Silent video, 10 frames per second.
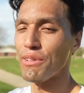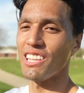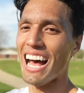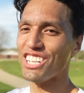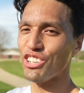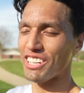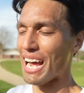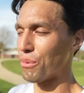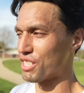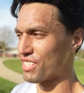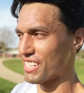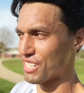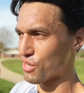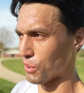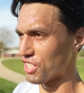on the last trick now, which is the
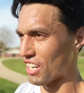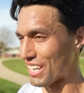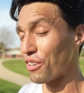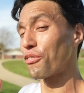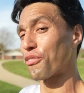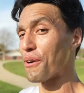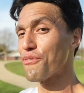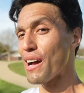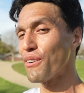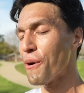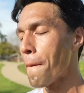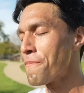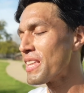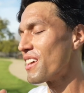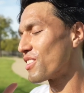switch heel front 5-0.
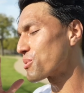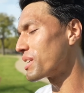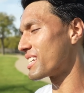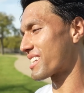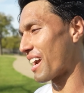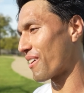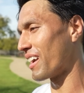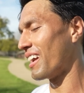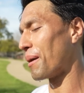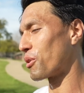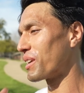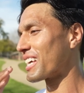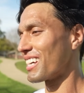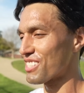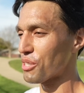This one is scary. I'm going
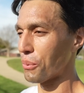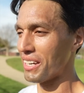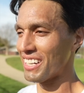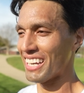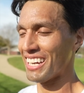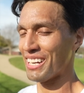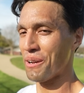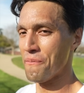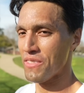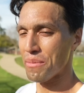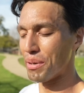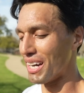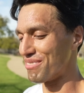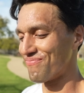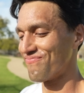against the wind again,
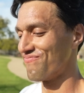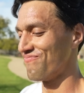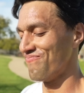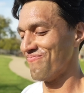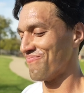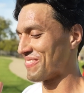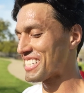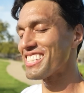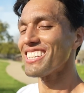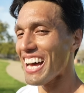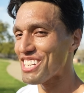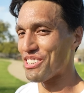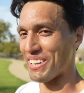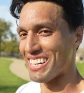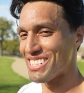but this is the last
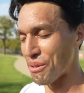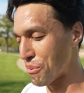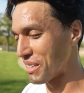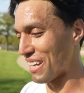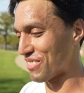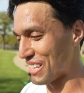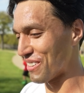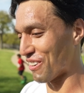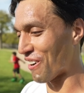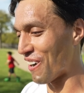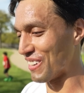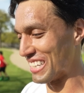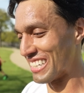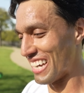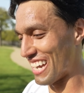trick. So we really have to give it our all
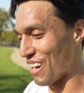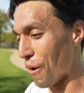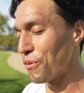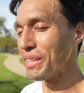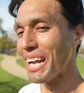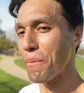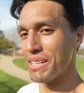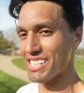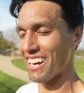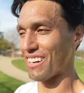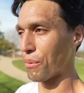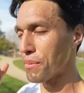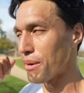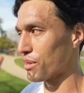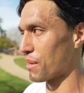and hopefully not be scared. I want
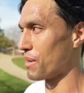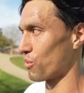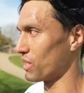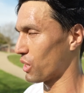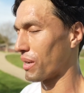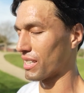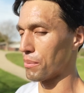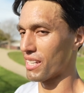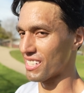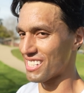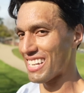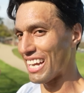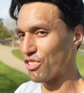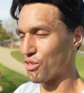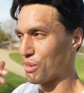to be able to commit really quickly because it's
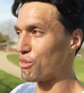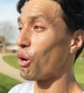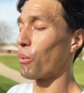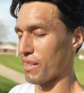dangerous when you don't